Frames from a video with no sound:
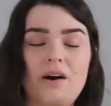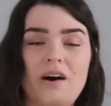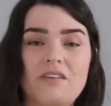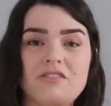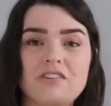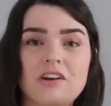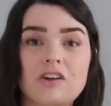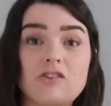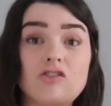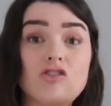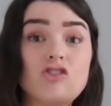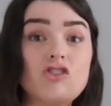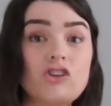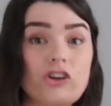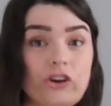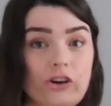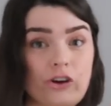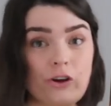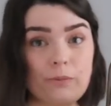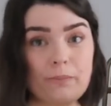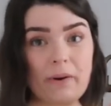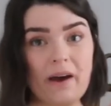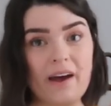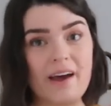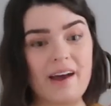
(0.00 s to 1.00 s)
I've done
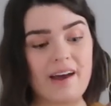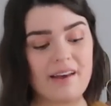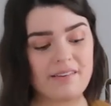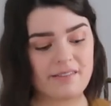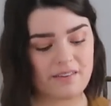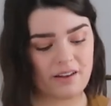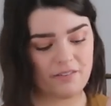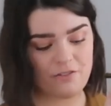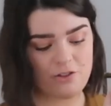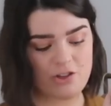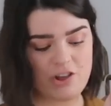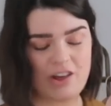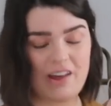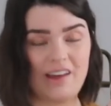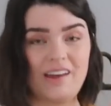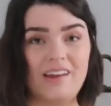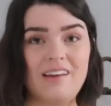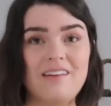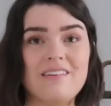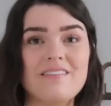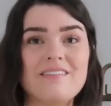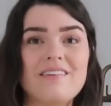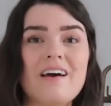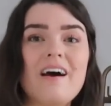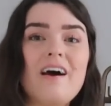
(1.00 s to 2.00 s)
two pairs of
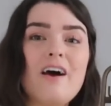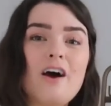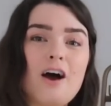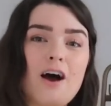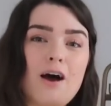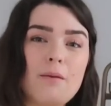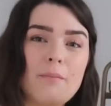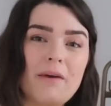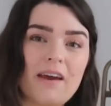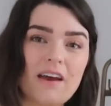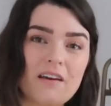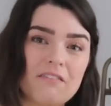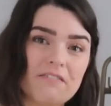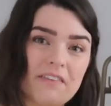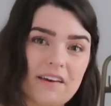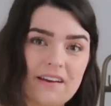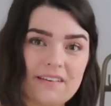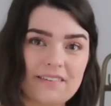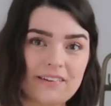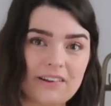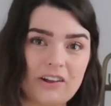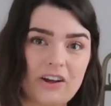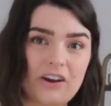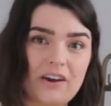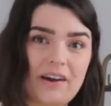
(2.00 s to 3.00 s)
jeans. Um, if
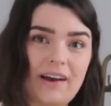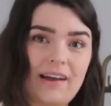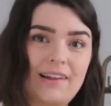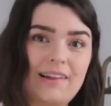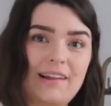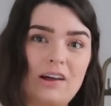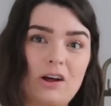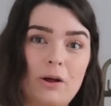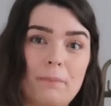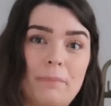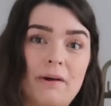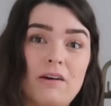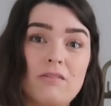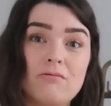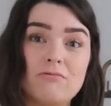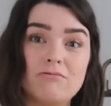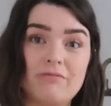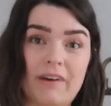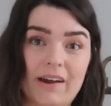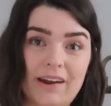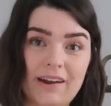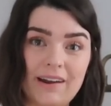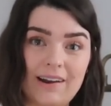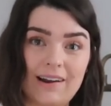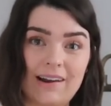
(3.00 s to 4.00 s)
these look a little bit
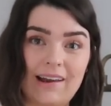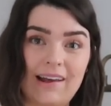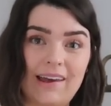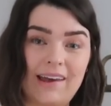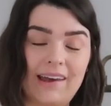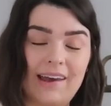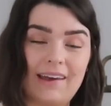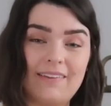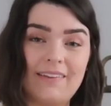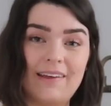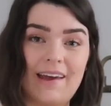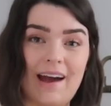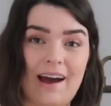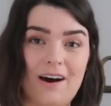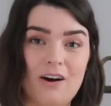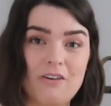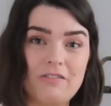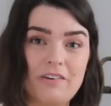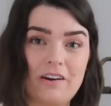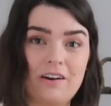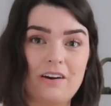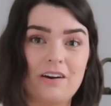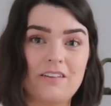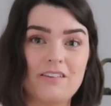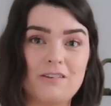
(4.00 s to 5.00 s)
wrinkly in the
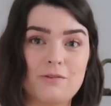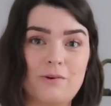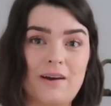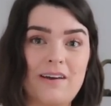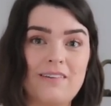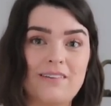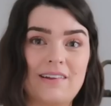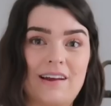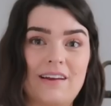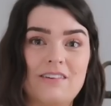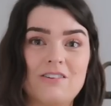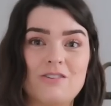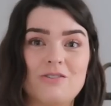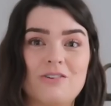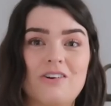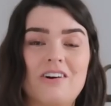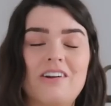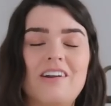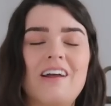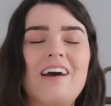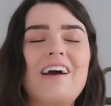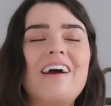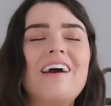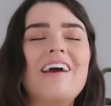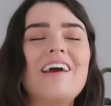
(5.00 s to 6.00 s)
outfit cutaways later
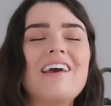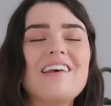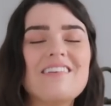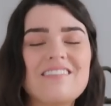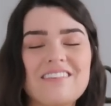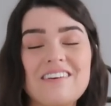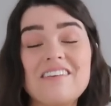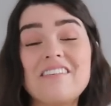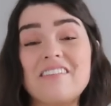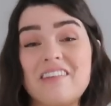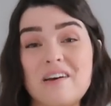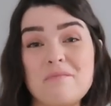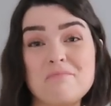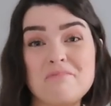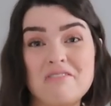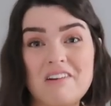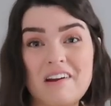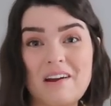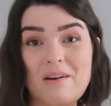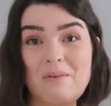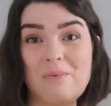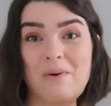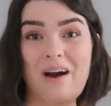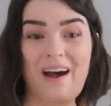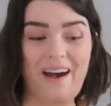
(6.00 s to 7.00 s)
on, it's because they're
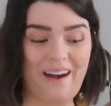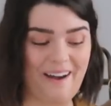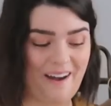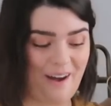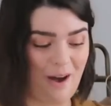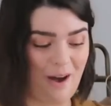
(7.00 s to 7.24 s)
pretty wet.